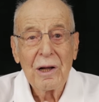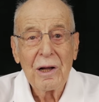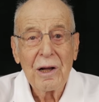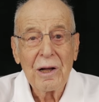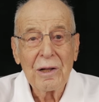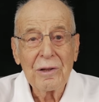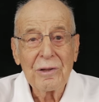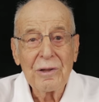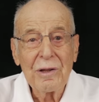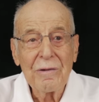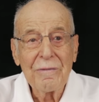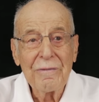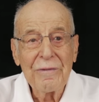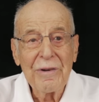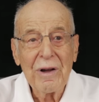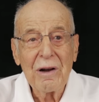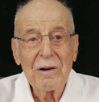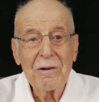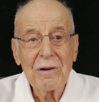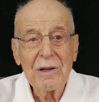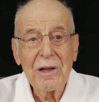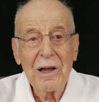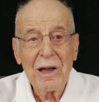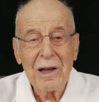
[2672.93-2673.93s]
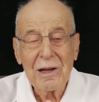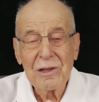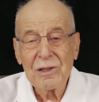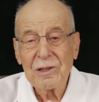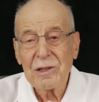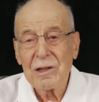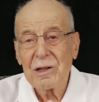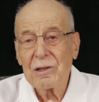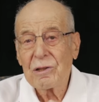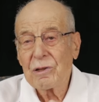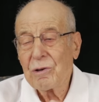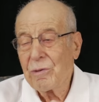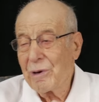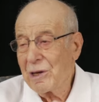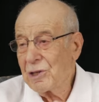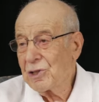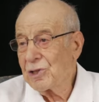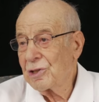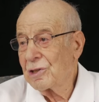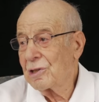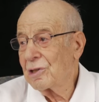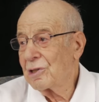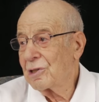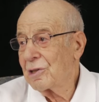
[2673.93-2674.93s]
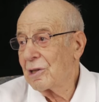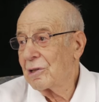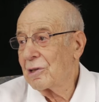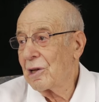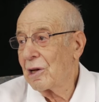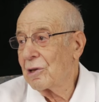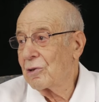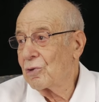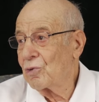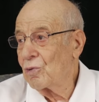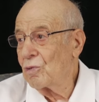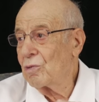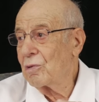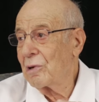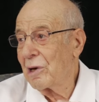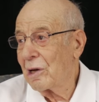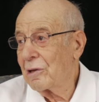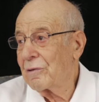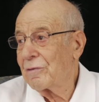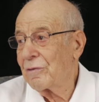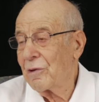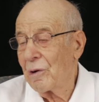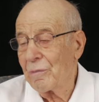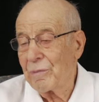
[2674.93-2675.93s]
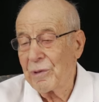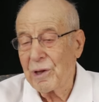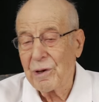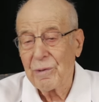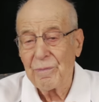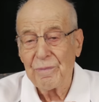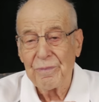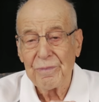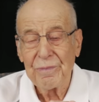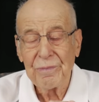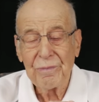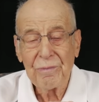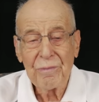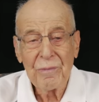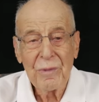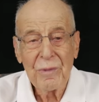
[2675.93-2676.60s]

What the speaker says: at the very excellent questions that I do get from them.